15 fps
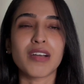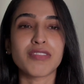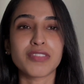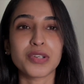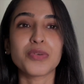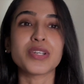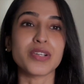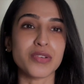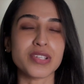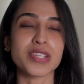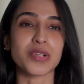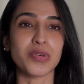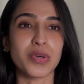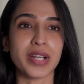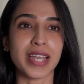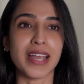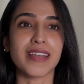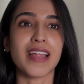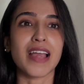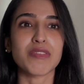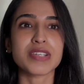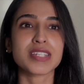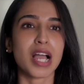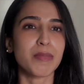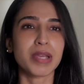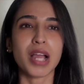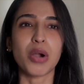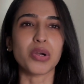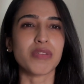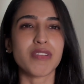a few years ago again. I was coming
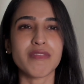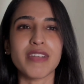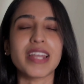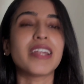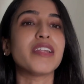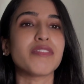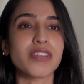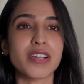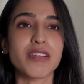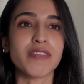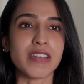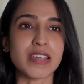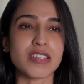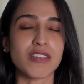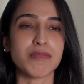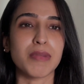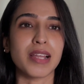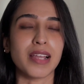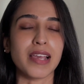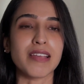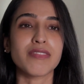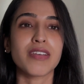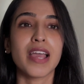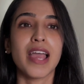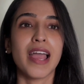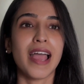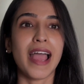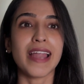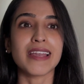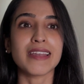out of a very difficult phase of my life,
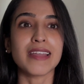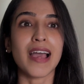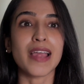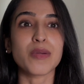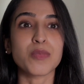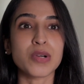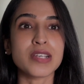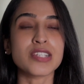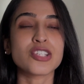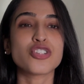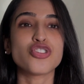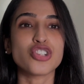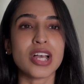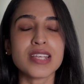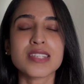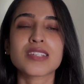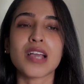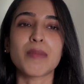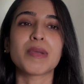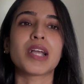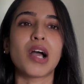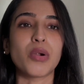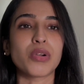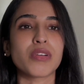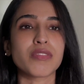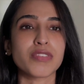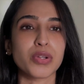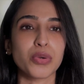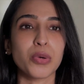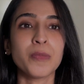and I was just coming out of,
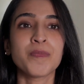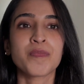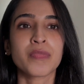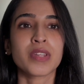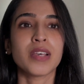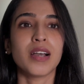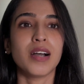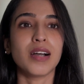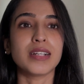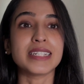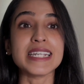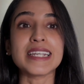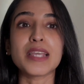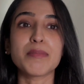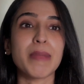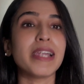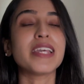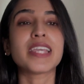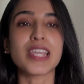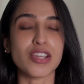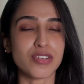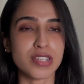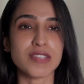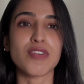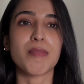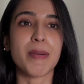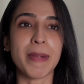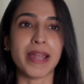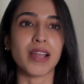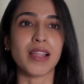taking medications for my
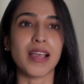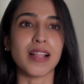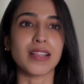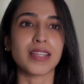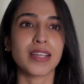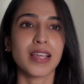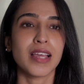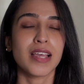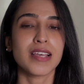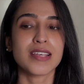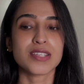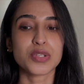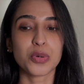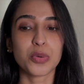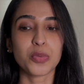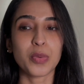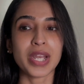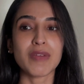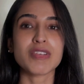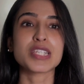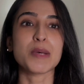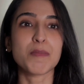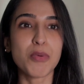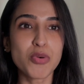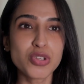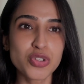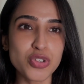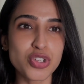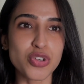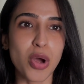mental health. So when I was supposed
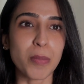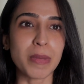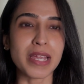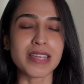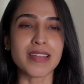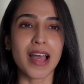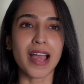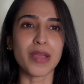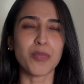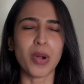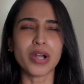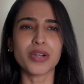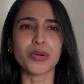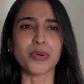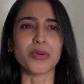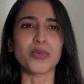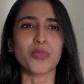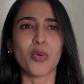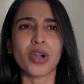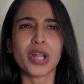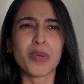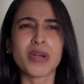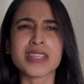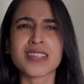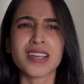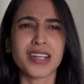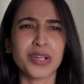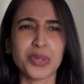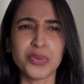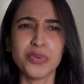to stop it, I wondered what I was
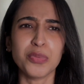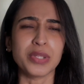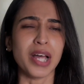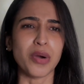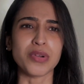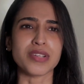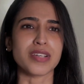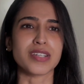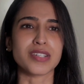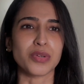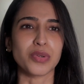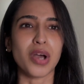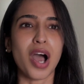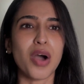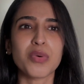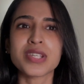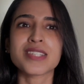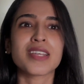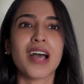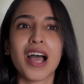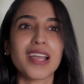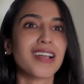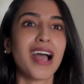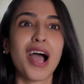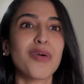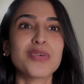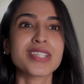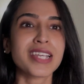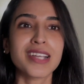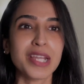gonna do without it. How
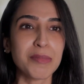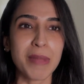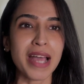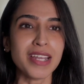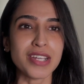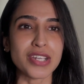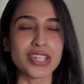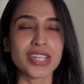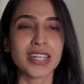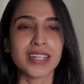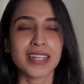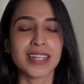was I gonna manage?